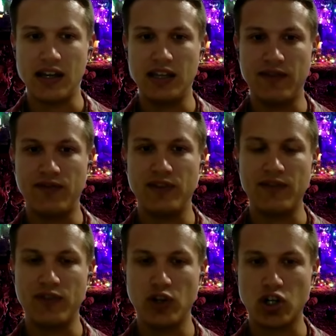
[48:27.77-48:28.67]
if
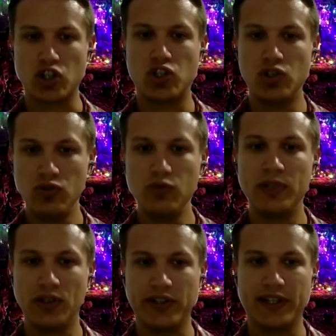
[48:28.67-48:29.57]
if there are two
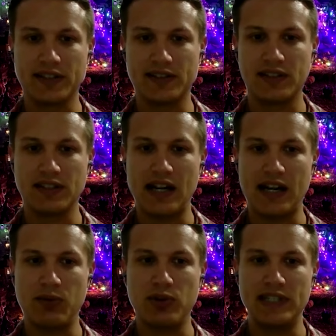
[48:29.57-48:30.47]
buildings that
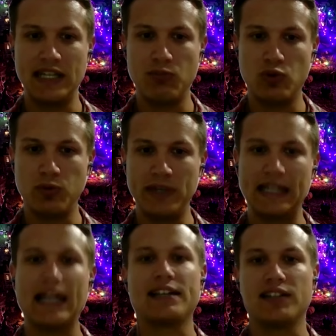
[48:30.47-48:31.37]
I would deem would be
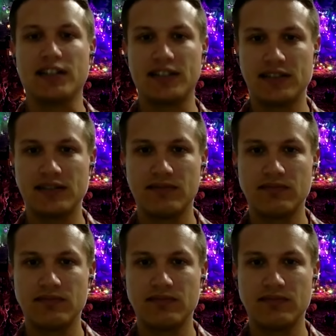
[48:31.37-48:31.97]
classics,